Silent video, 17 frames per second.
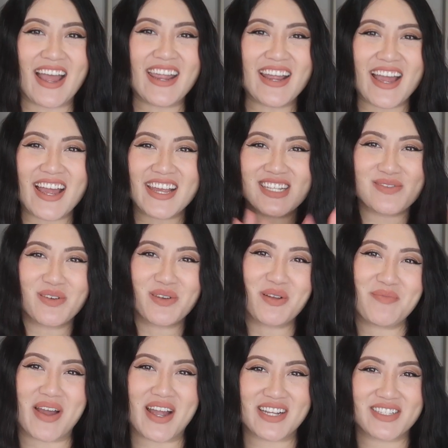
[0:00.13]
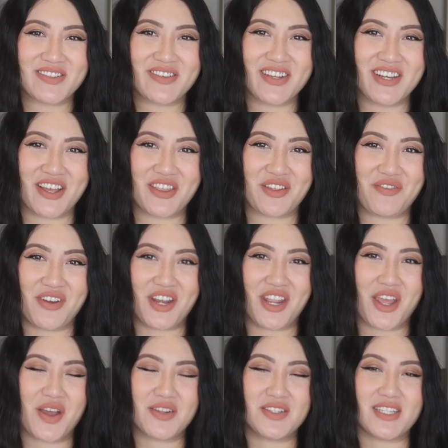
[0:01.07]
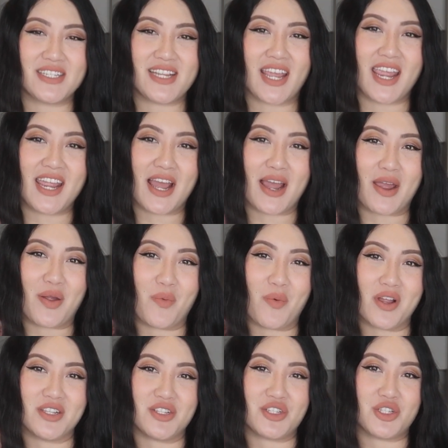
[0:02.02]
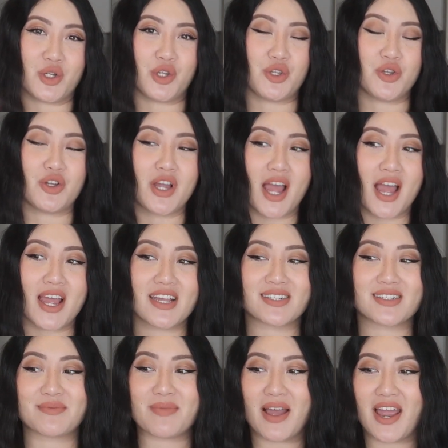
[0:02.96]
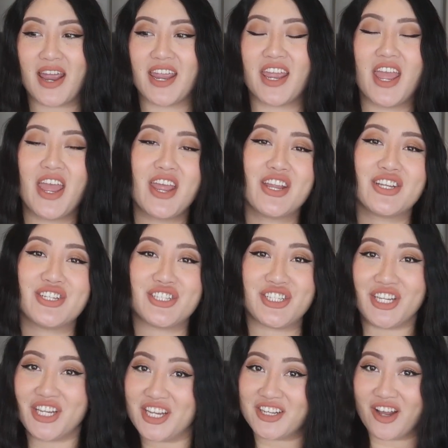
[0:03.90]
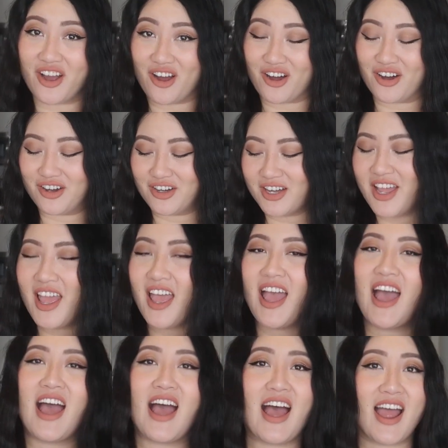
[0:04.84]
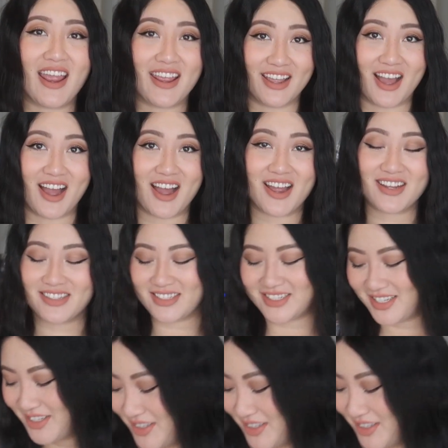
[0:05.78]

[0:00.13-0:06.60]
hi guys welcome back to another video today i want to show you guys my shein haul i got